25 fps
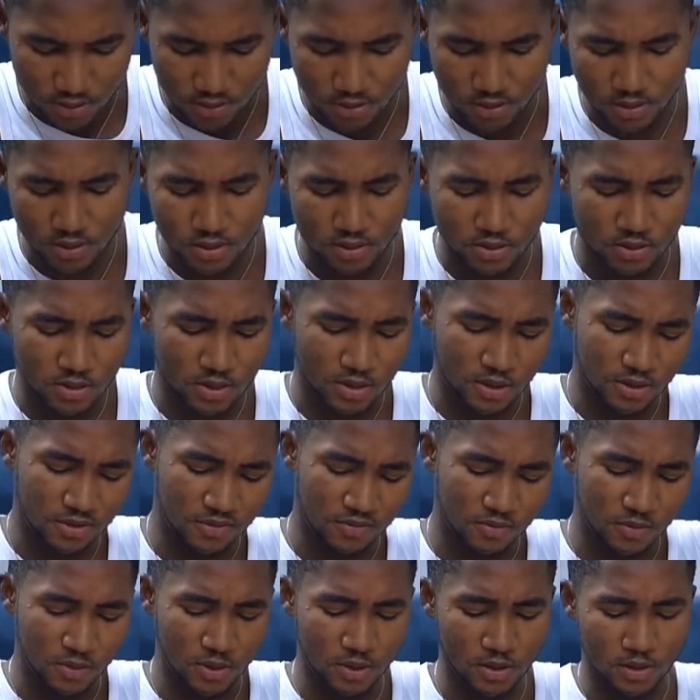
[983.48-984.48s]
And then you
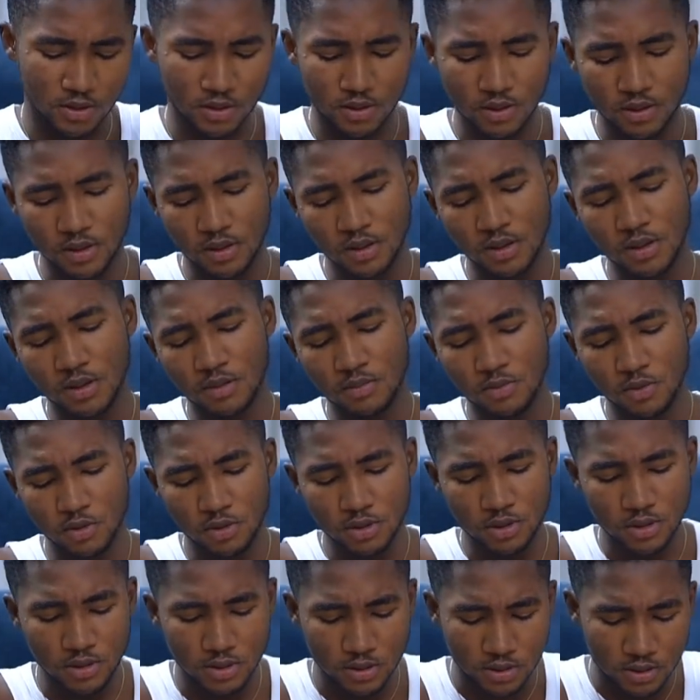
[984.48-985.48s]
gave me
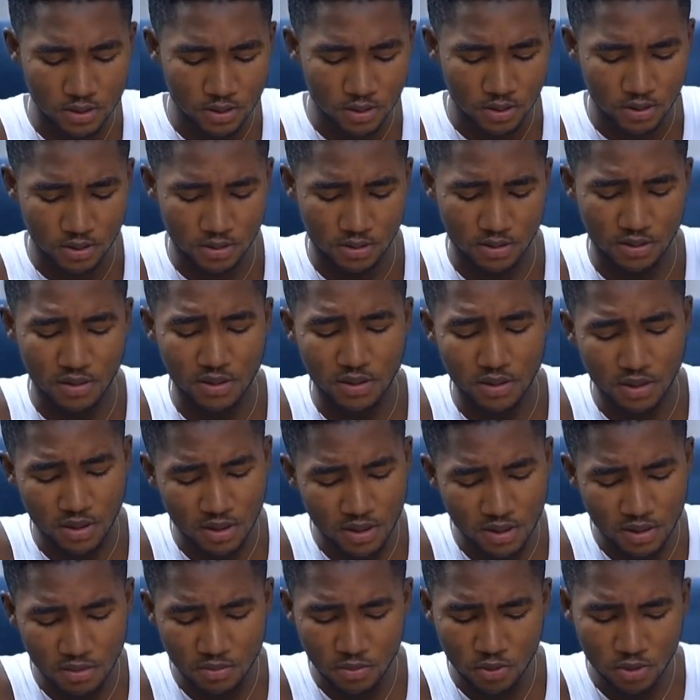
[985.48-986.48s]
harmony,
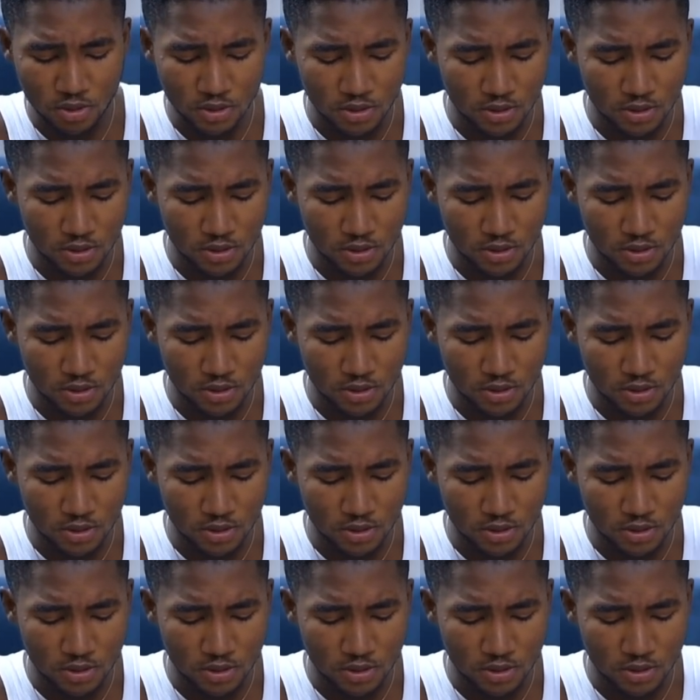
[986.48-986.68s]
yeah.